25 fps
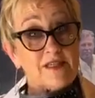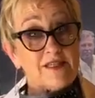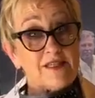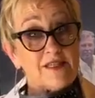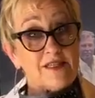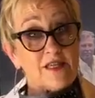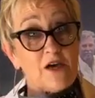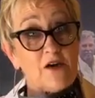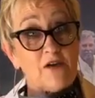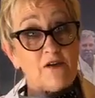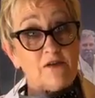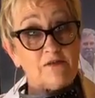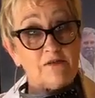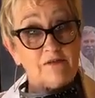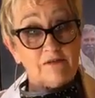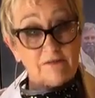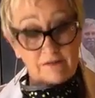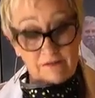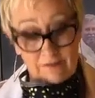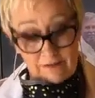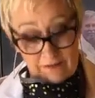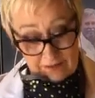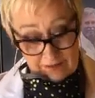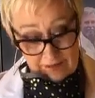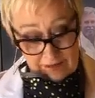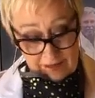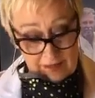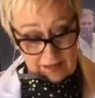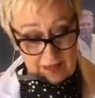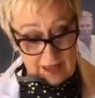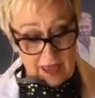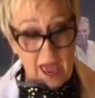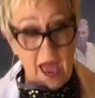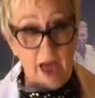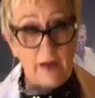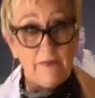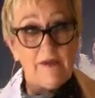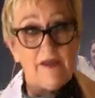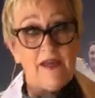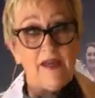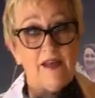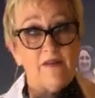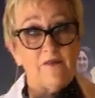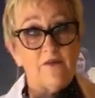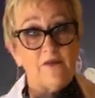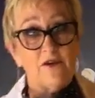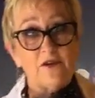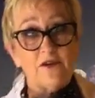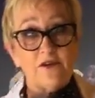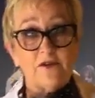So happy
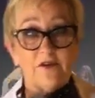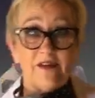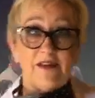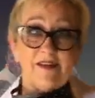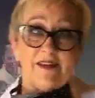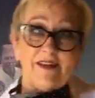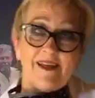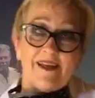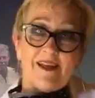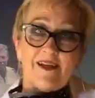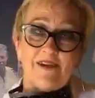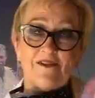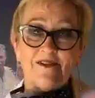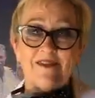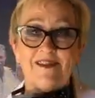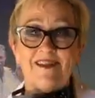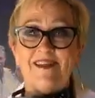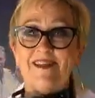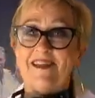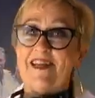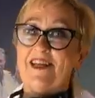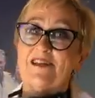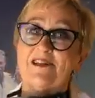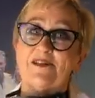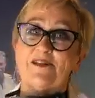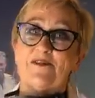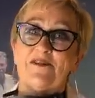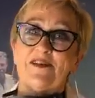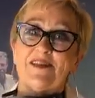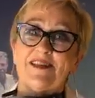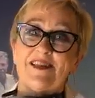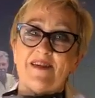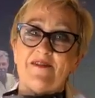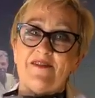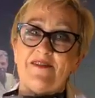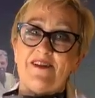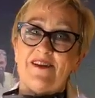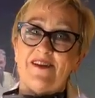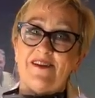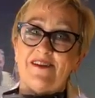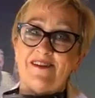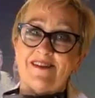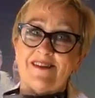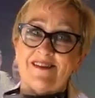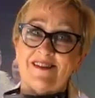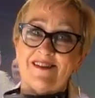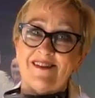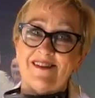anniversary. Here's to the next 37 years.